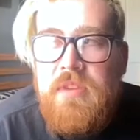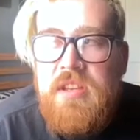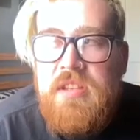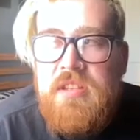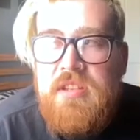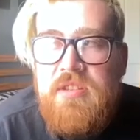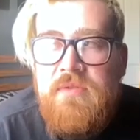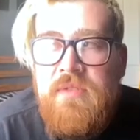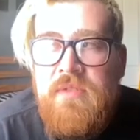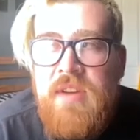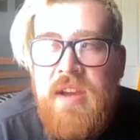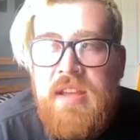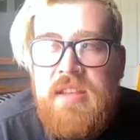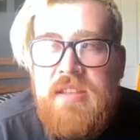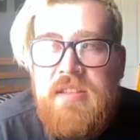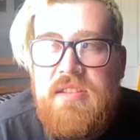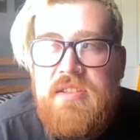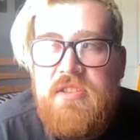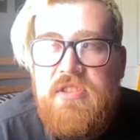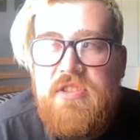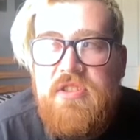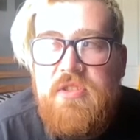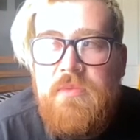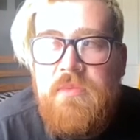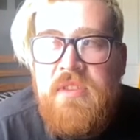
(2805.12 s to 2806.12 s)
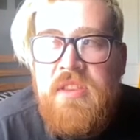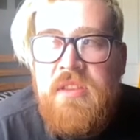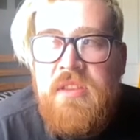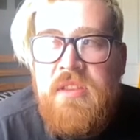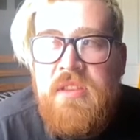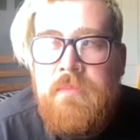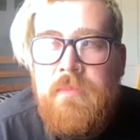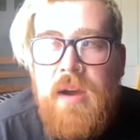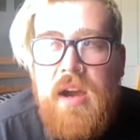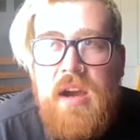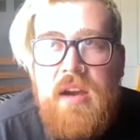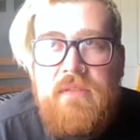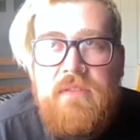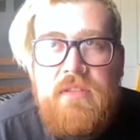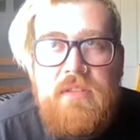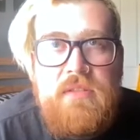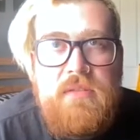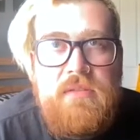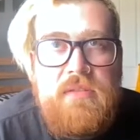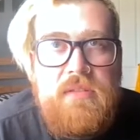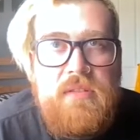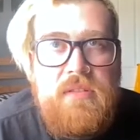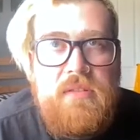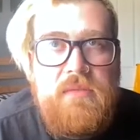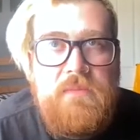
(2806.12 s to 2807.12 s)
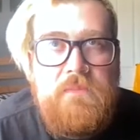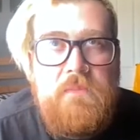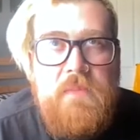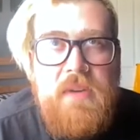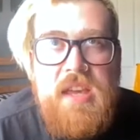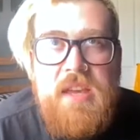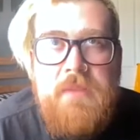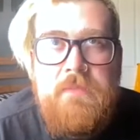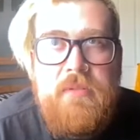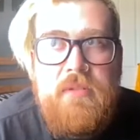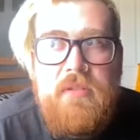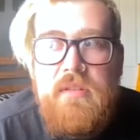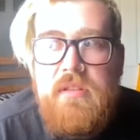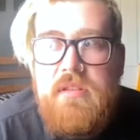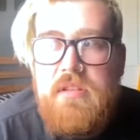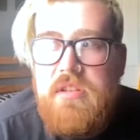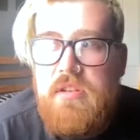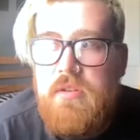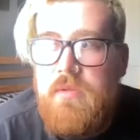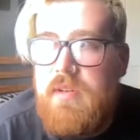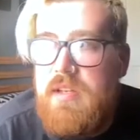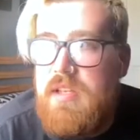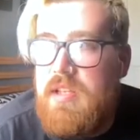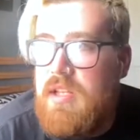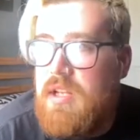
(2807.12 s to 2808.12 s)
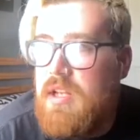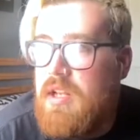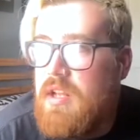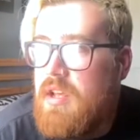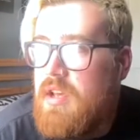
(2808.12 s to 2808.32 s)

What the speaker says: You do get some of the Marvel people do it.